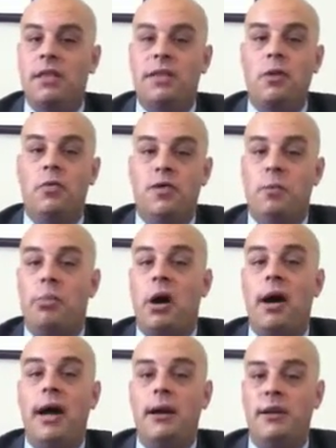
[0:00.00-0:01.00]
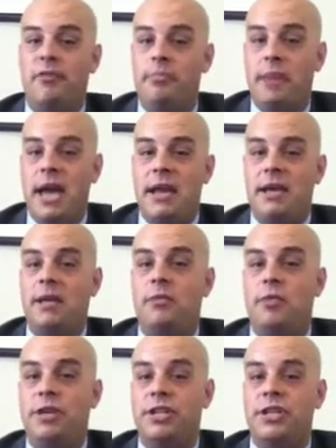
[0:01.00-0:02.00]
There was a pot of manna,
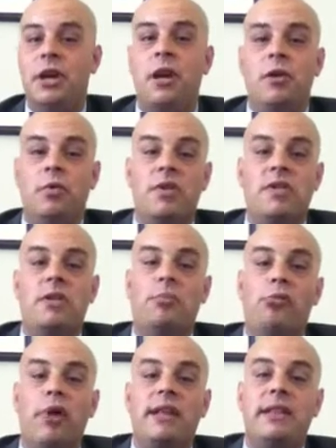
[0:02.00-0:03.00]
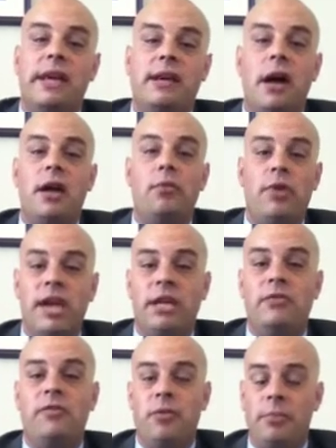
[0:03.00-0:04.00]
which was the bread that God
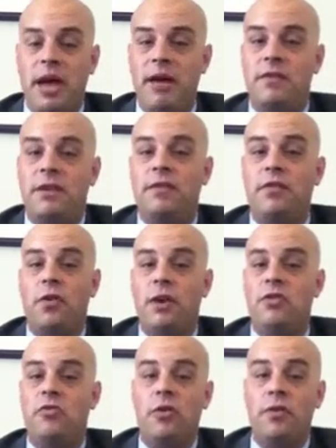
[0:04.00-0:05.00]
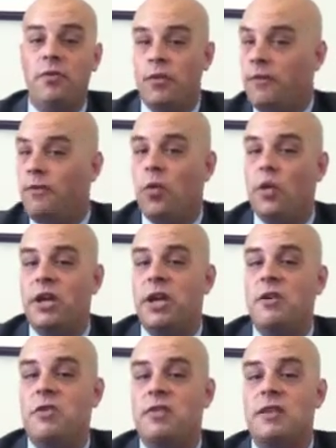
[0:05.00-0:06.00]
rained from heaven for Israel for the 40
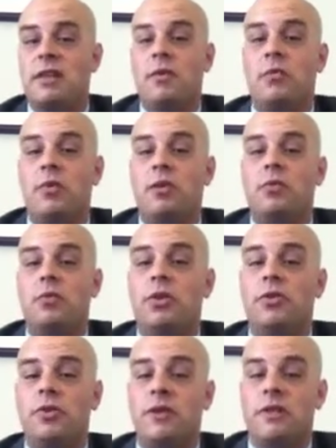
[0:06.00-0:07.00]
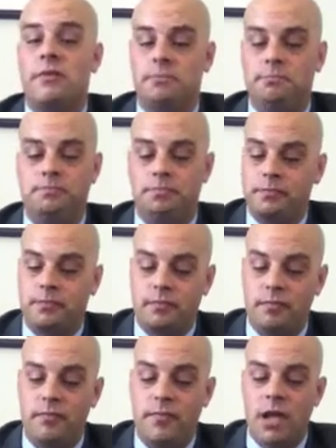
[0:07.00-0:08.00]
years that they were in the wilderness.
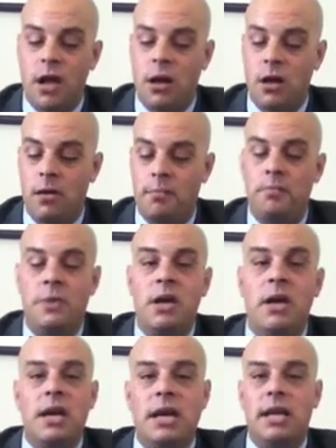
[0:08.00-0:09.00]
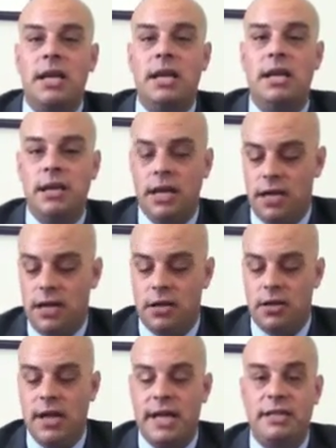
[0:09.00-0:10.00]
Um, he
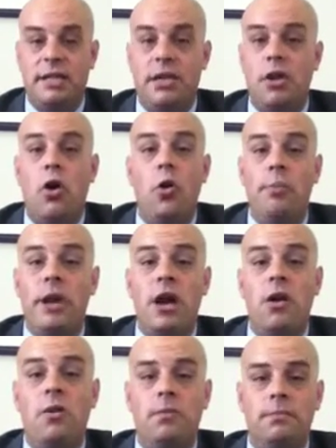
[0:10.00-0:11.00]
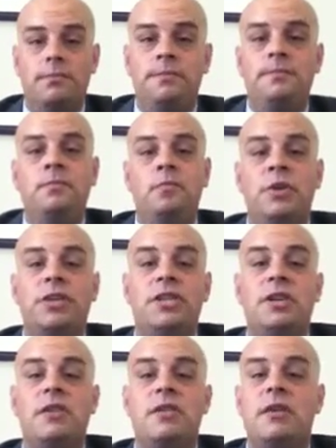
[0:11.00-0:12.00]
collected an omer, which
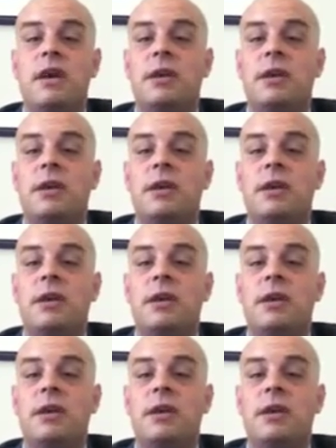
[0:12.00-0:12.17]
is